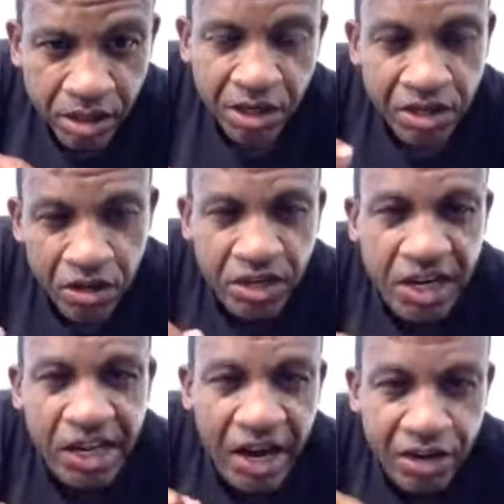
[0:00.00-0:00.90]
you
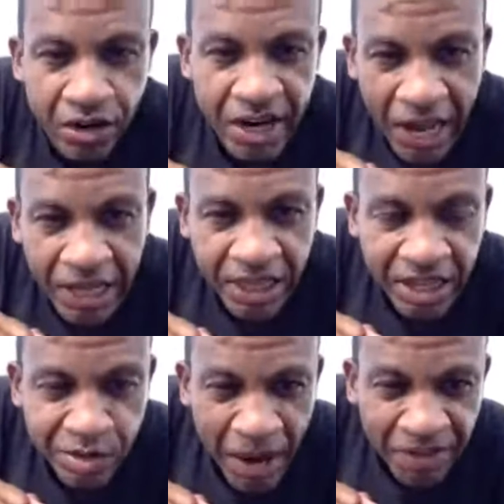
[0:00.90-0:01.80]
declare you're an
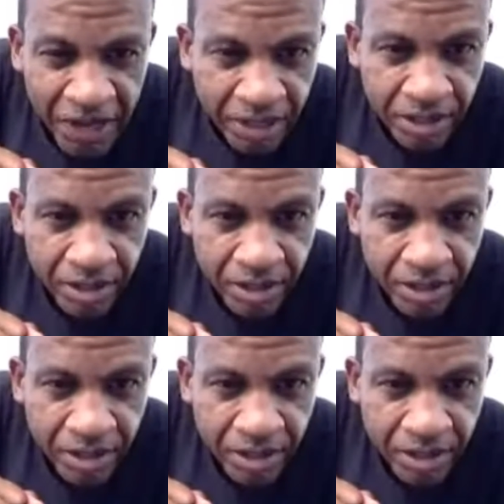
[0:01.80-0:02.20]
atheist by faith.